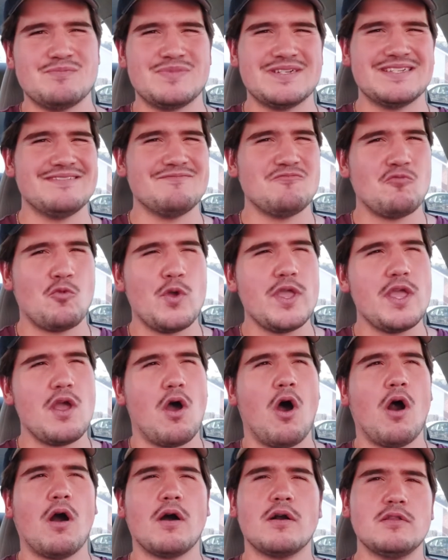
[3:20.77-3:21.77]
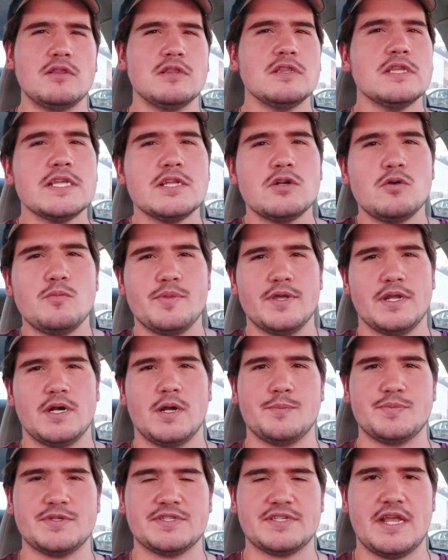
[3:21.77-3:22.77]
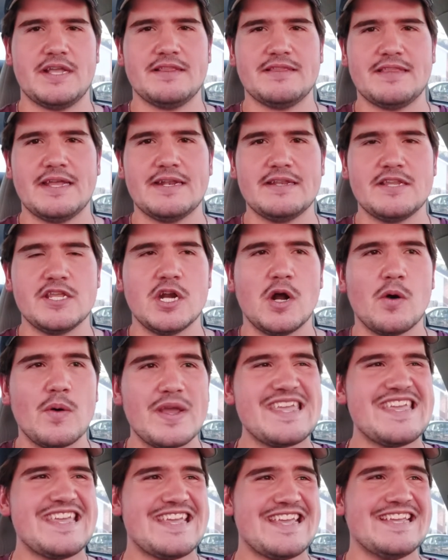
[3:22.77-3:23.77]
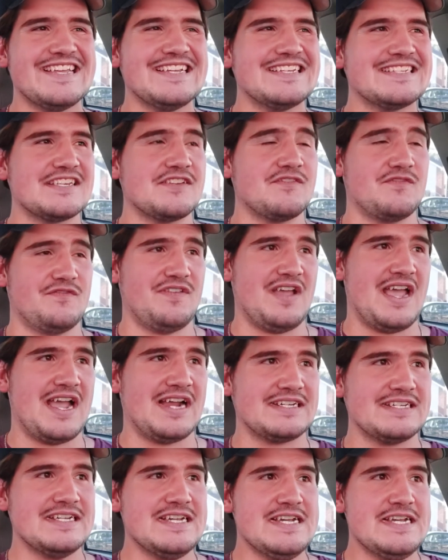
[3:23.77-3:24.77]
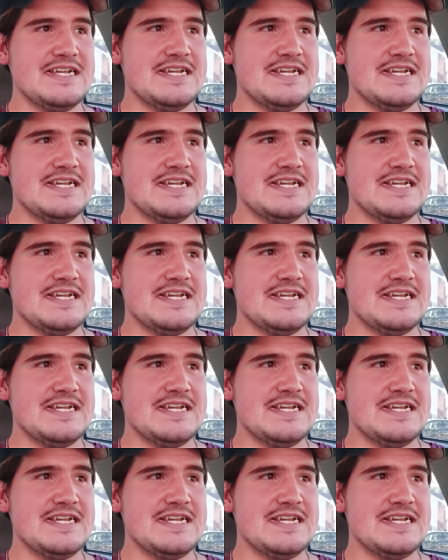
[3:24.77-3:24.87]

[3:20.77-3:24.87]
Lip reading: but we are a little bit upset that, he is, in fact,